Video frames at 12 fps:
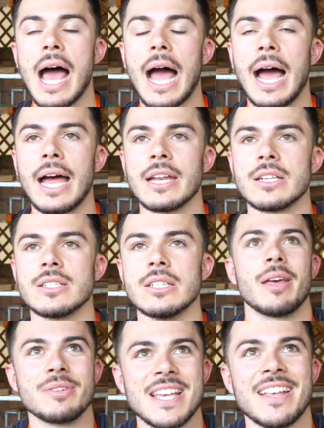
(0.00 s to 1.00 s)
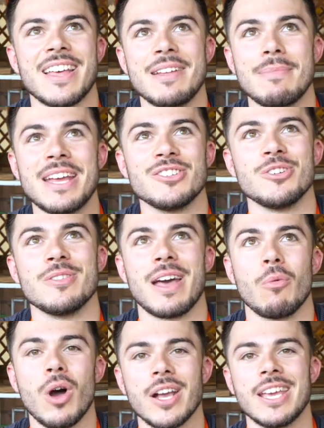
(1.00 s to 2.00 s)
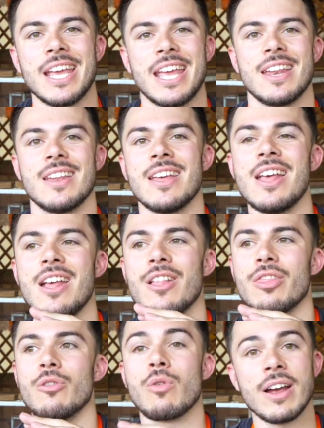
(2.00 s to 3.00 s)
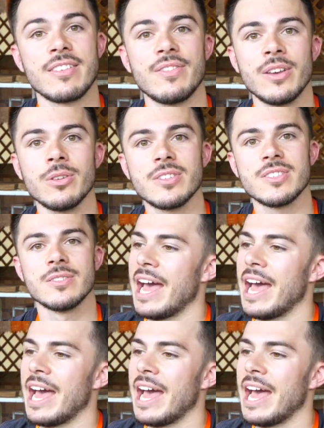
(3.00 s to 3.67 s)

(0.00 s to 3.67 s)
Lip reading: and they were saying that in May and June they're working in the rice fields,